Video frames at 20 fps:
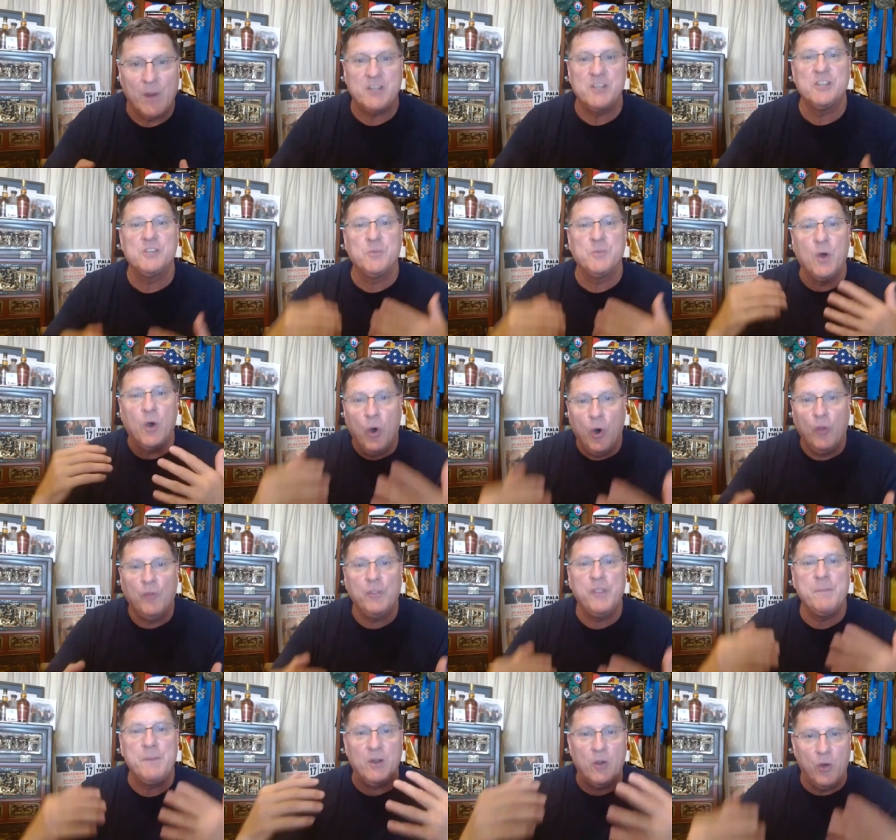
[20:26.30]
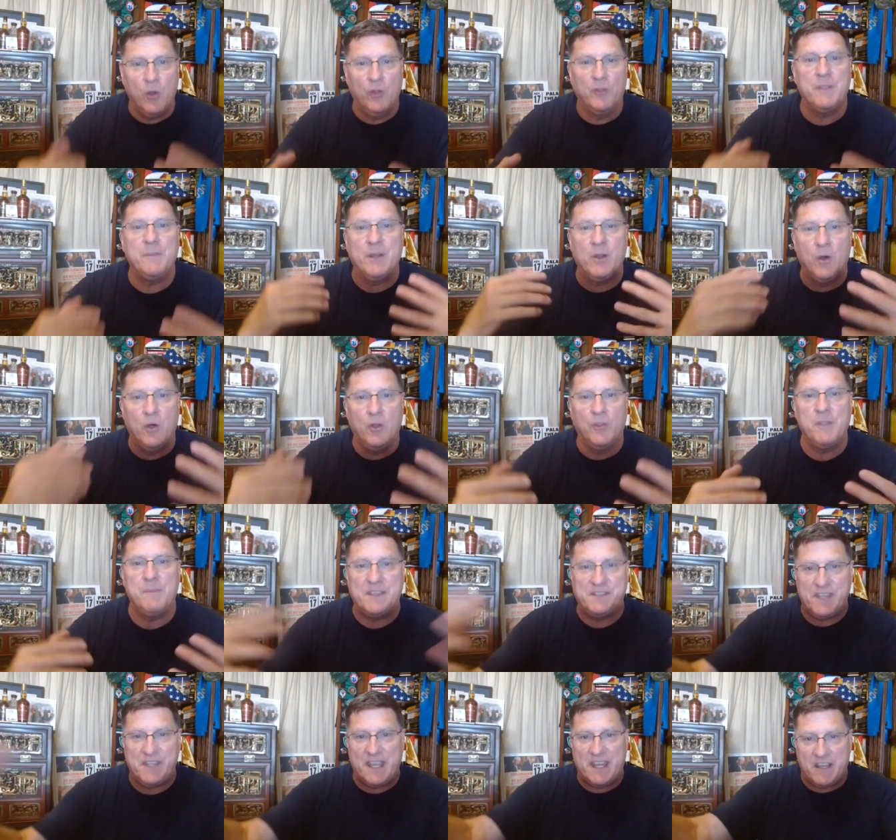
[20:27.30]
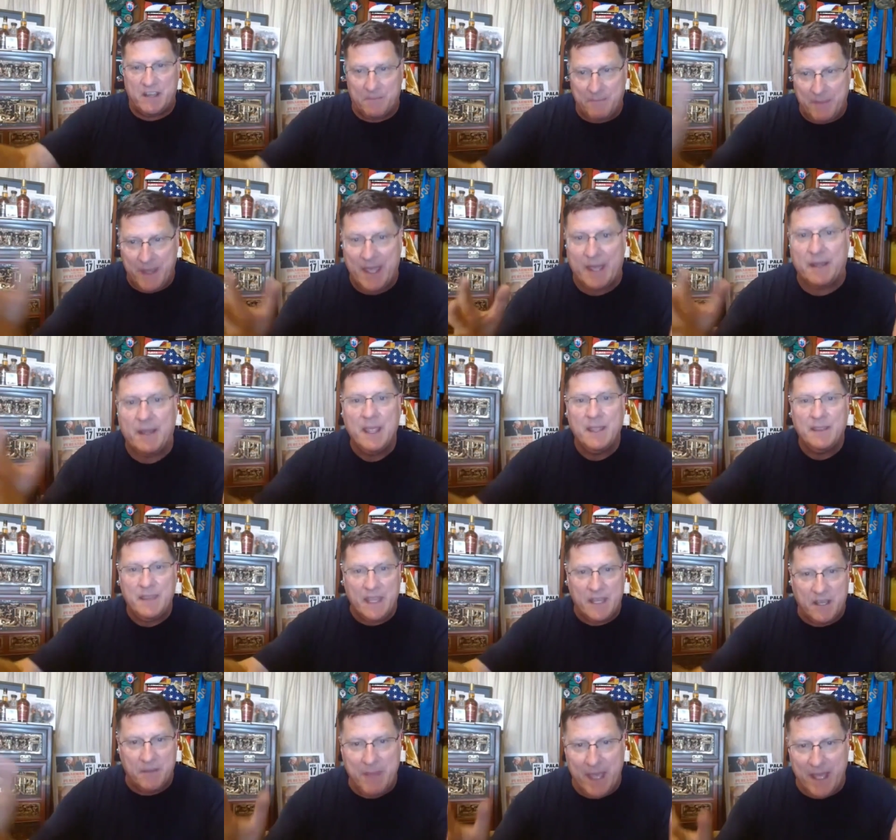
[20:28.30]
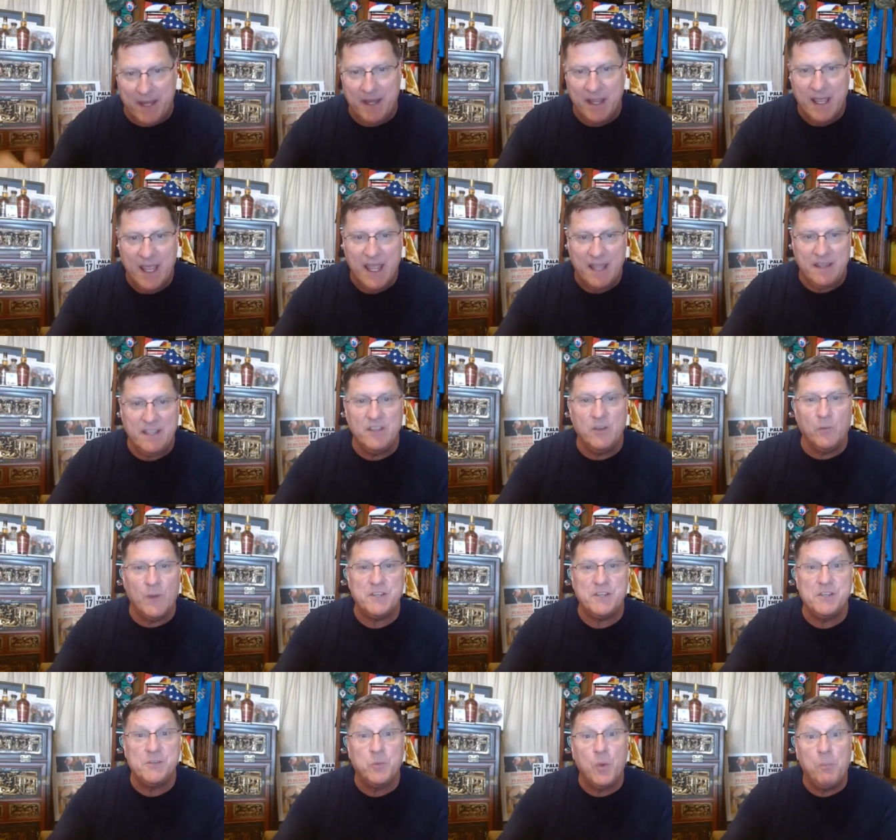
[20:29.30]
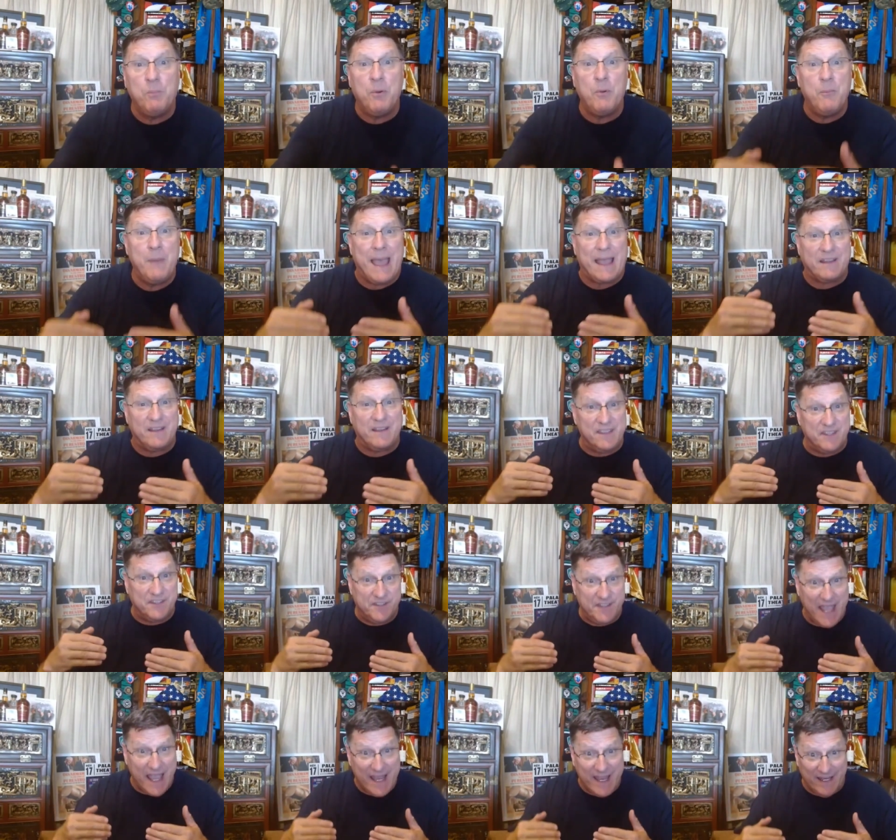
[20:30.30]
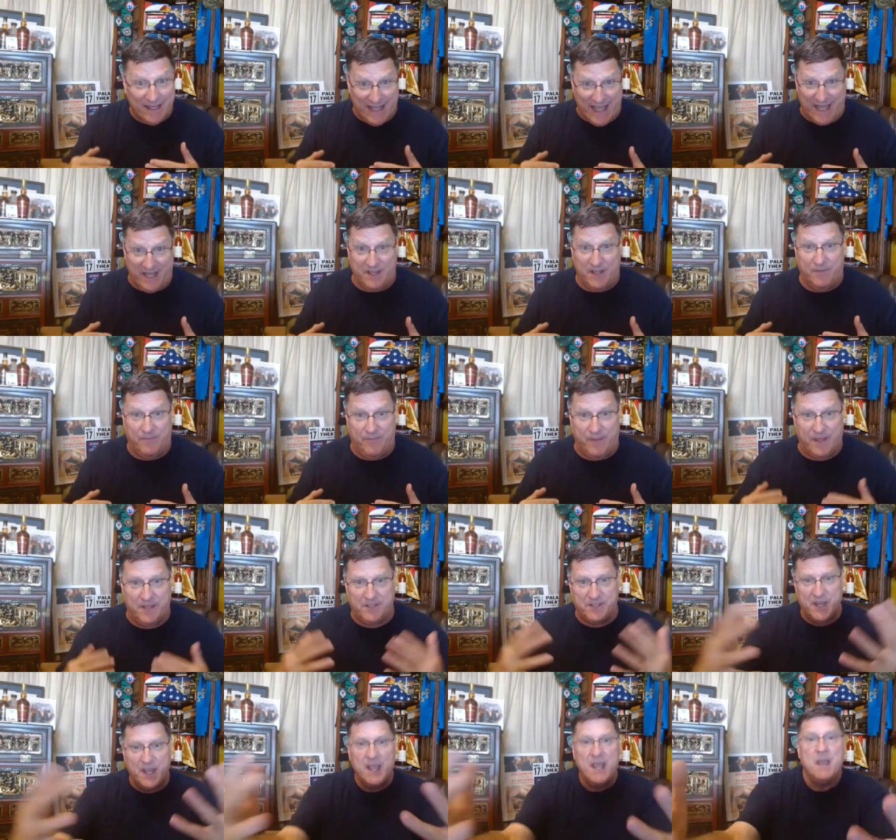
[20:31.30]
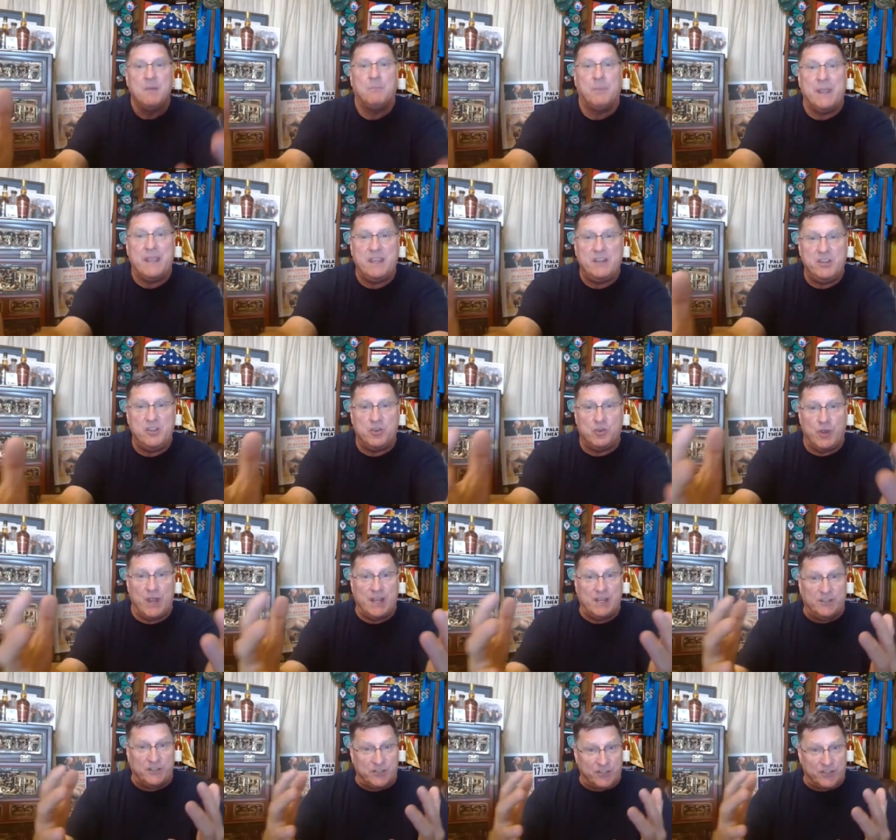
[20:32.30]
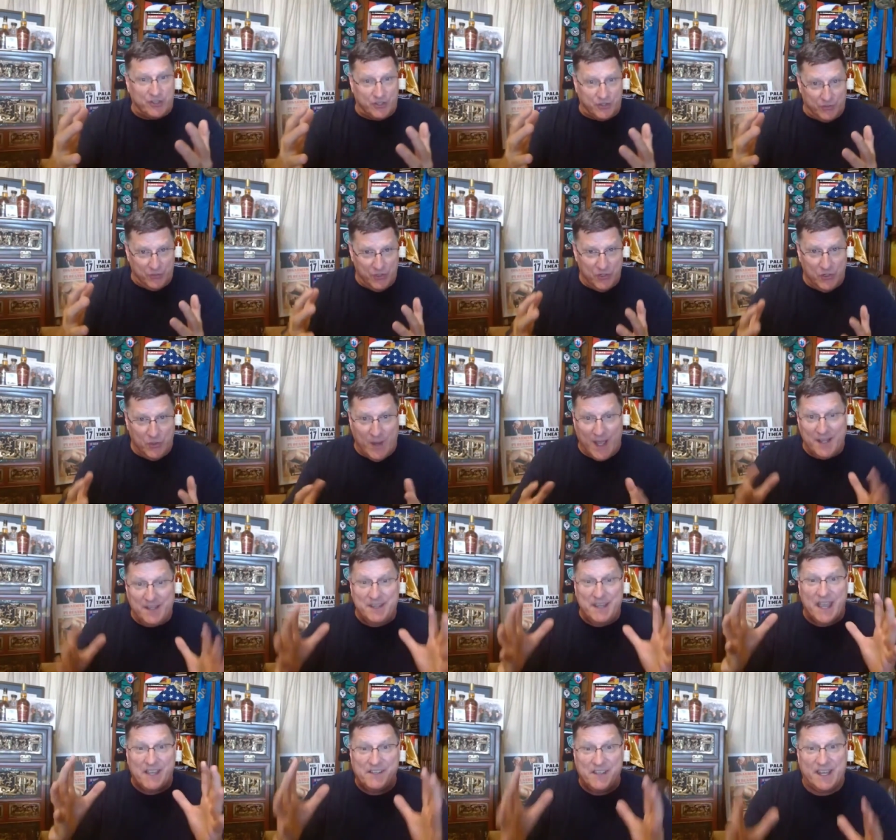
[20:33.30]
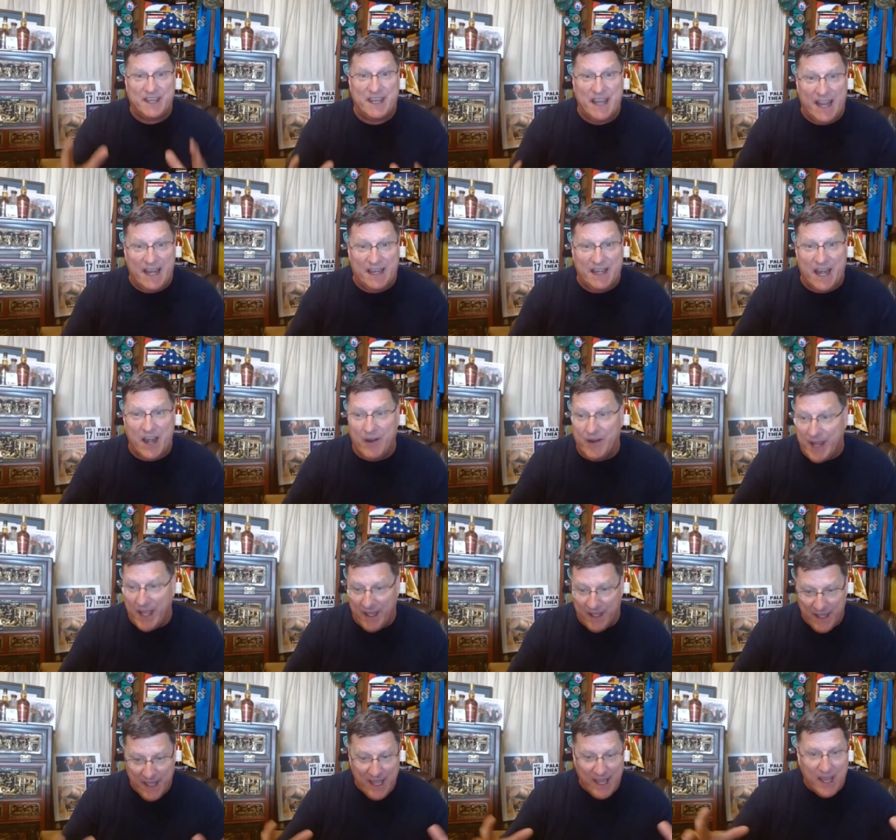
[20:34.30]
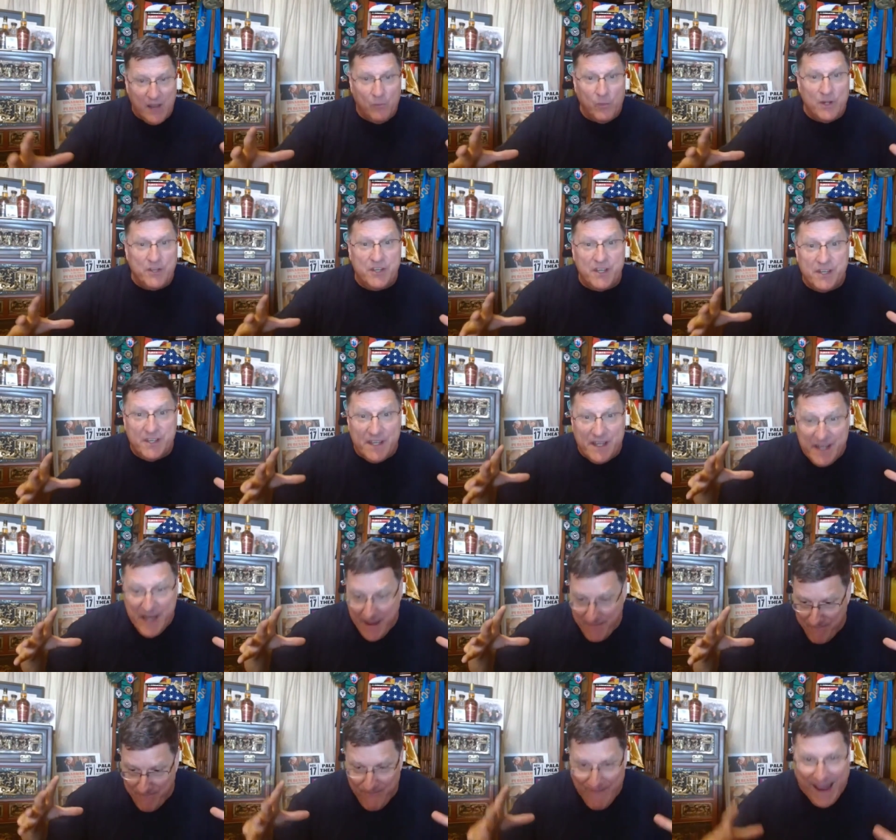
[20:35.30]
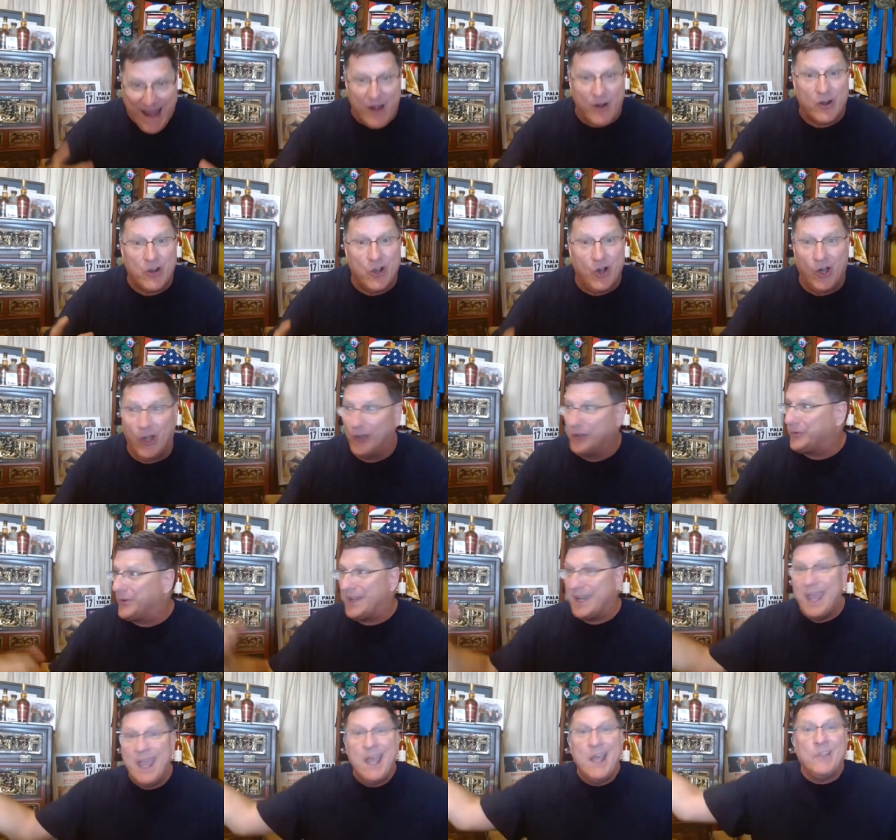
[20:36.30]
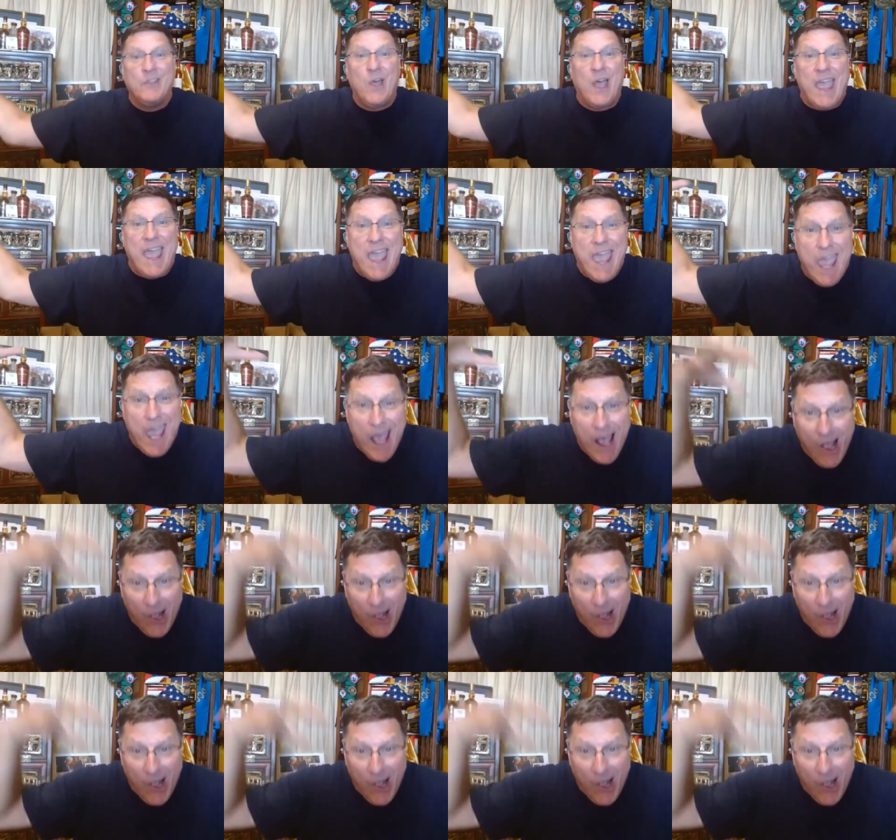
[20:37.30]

the Russians will hold them and hold them and hold them as they commit. They commit, and then the Russians will pull back to the second line of defense, bringing the Ukrainians through a designated area in which is a fire cauldron. The